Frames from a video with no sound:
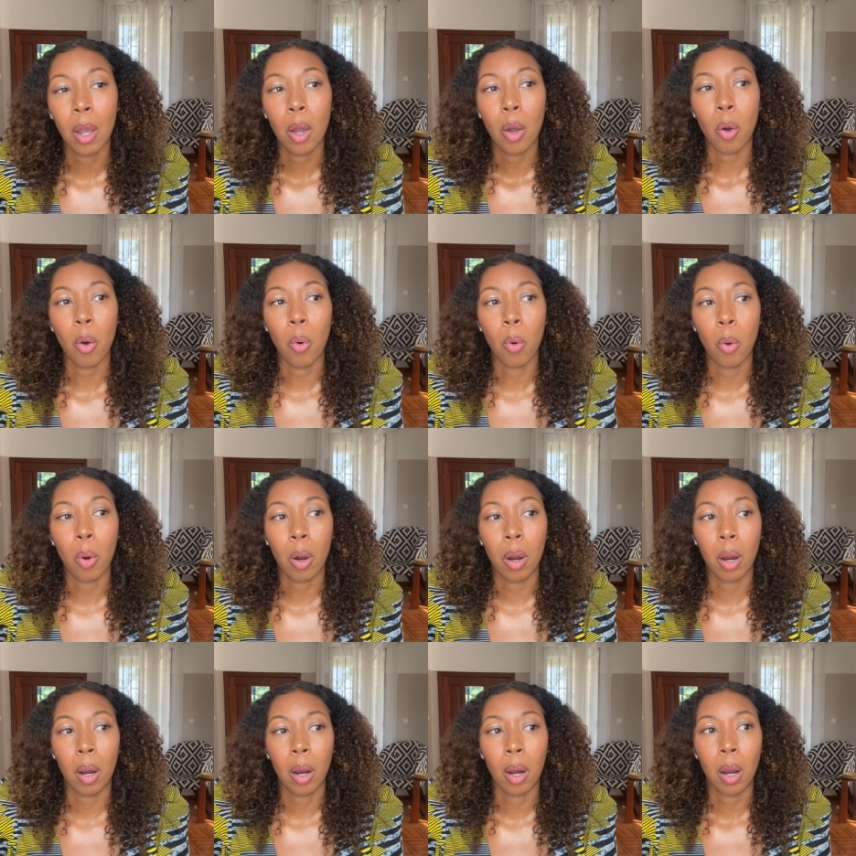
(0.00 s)

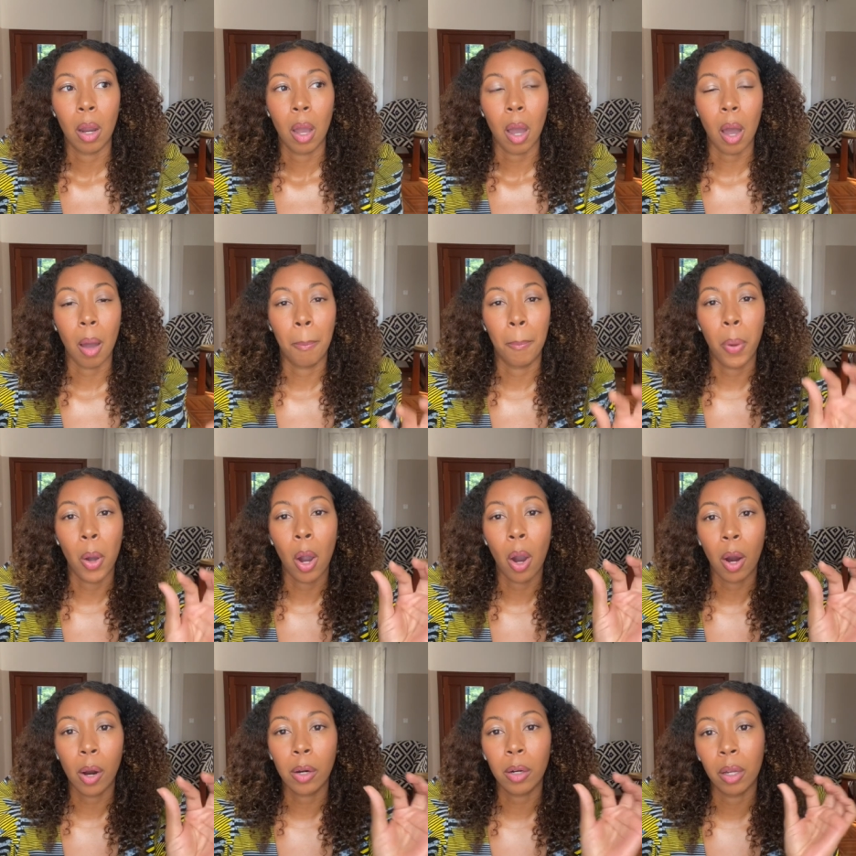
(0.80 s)
or a
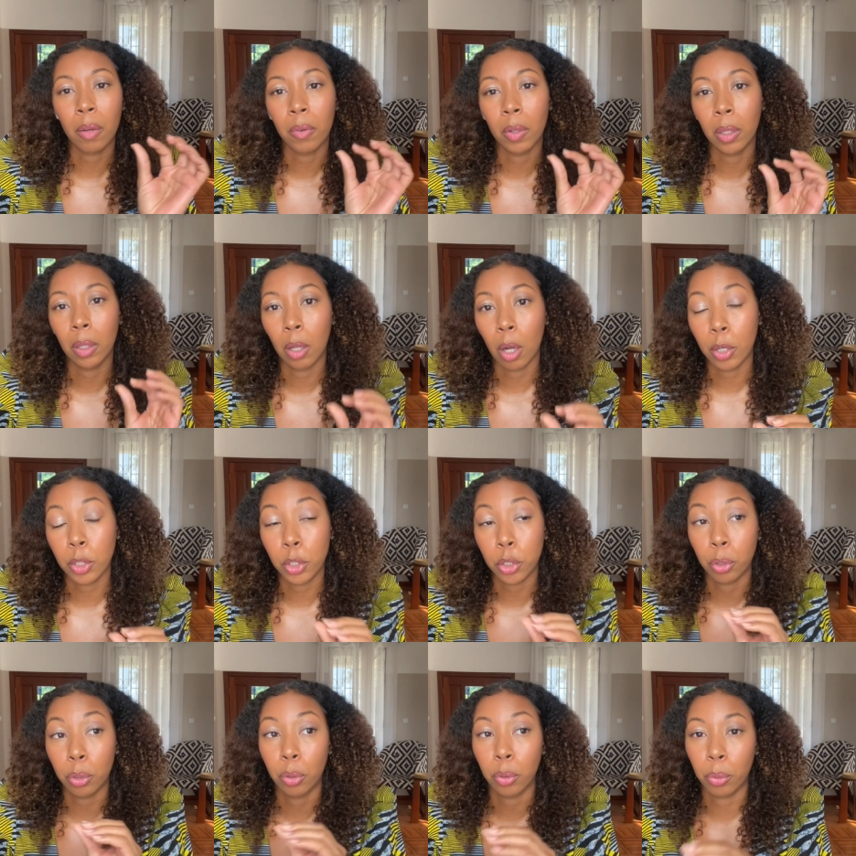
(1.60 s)
part of a
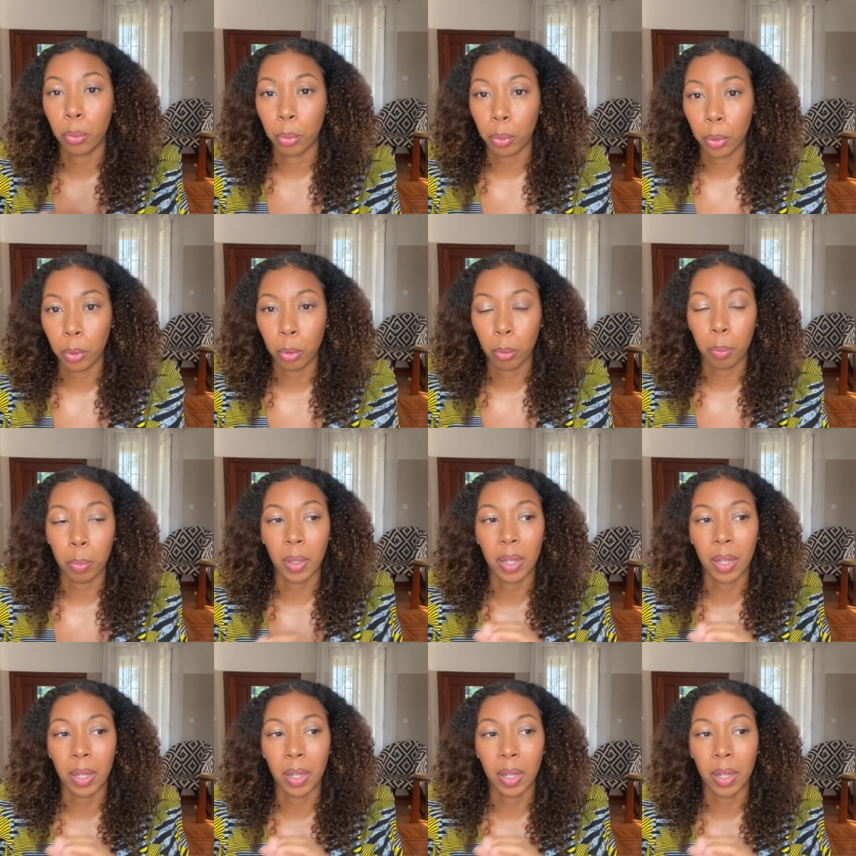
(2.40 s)
larger group,